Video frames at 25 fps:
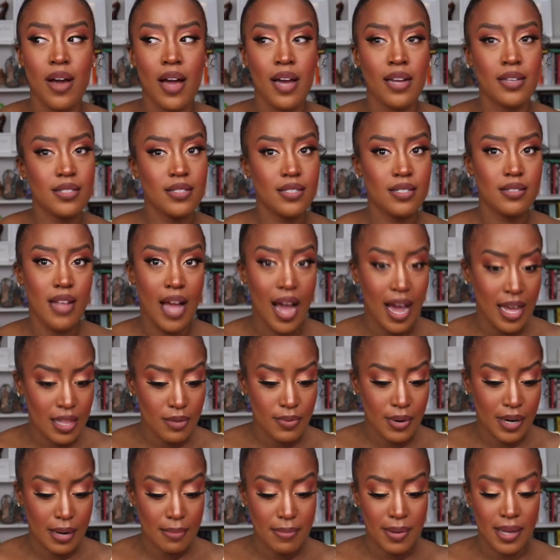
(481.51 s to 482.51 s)
I highly
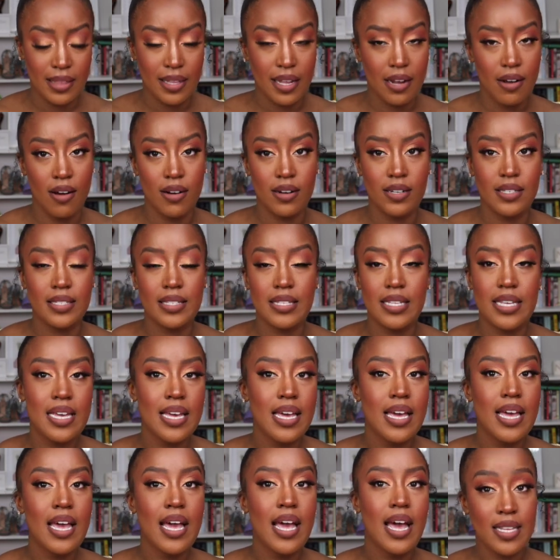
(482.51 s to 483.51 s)
recommend, like
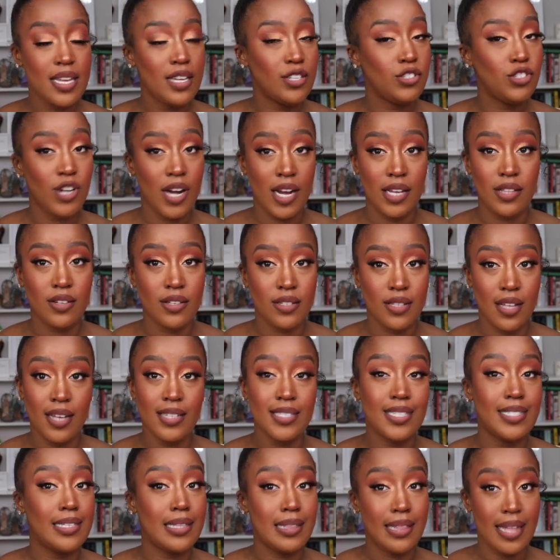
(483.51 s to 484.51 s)
honestly, try their
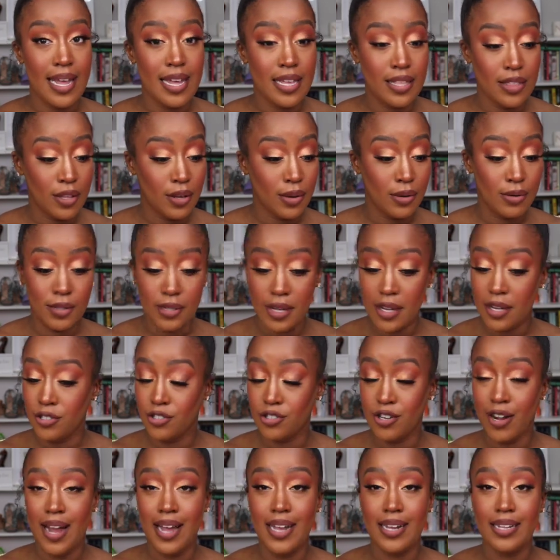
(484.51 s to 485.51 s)
glosses, like those.
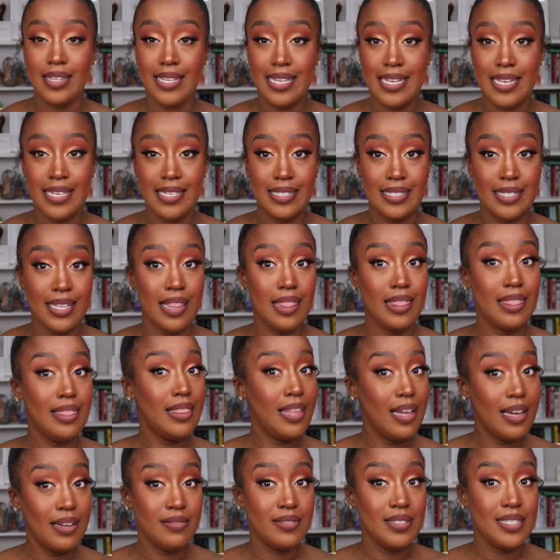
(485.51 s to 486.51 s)
Try these,
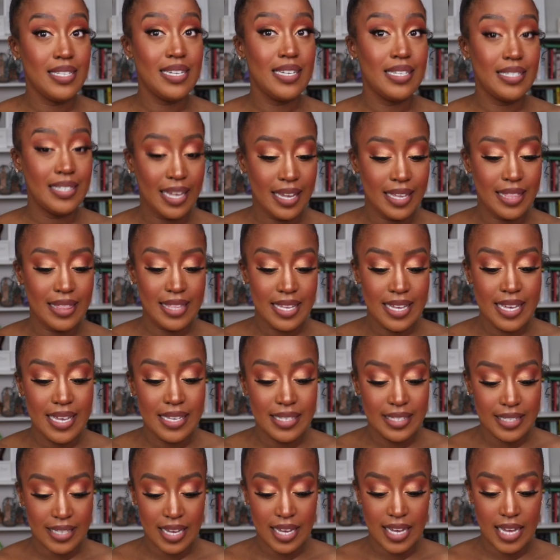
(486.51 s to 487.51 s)
love these. Like
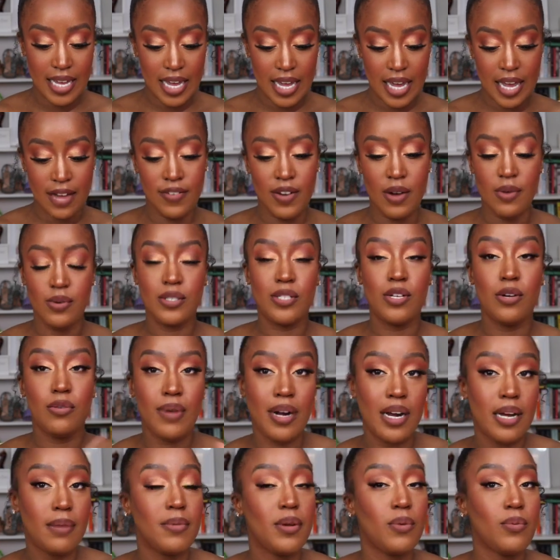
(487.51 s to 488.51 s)
these, if I was to
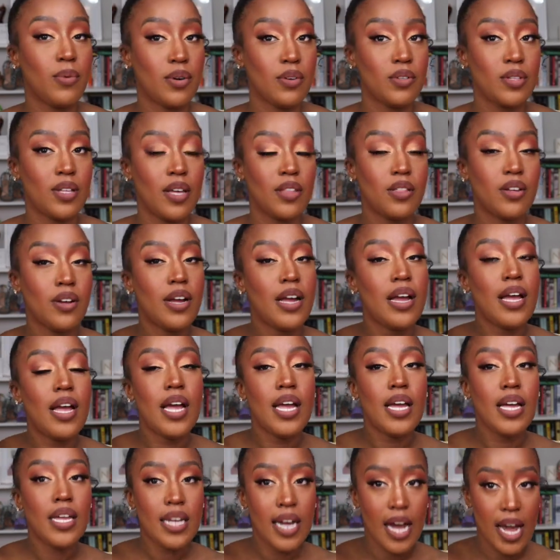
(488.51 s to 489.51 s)
recommend one or the other,
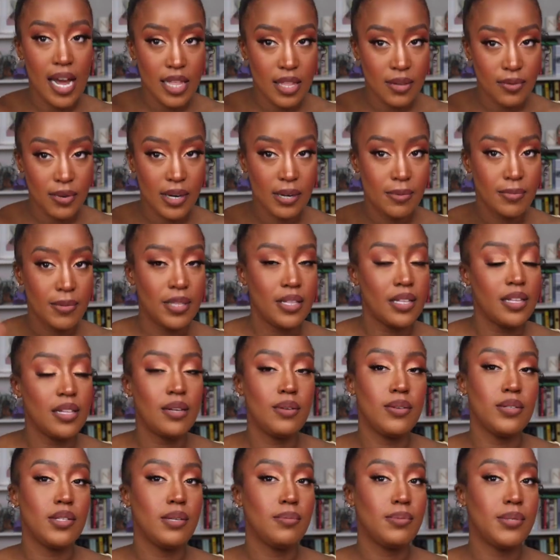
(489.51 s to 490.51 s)
highly recommend the
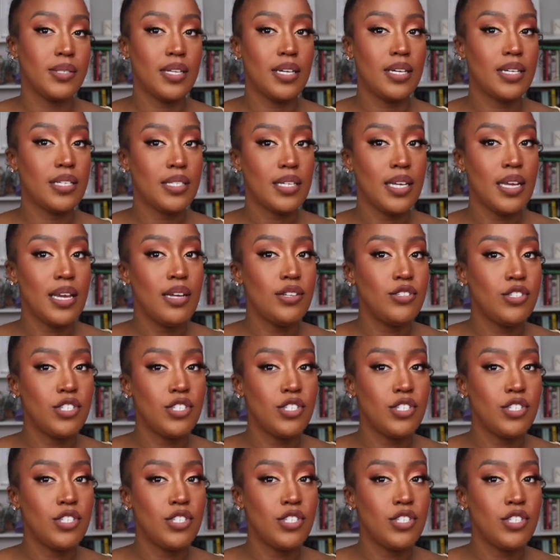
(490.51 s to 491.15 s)
liquid lipsticks.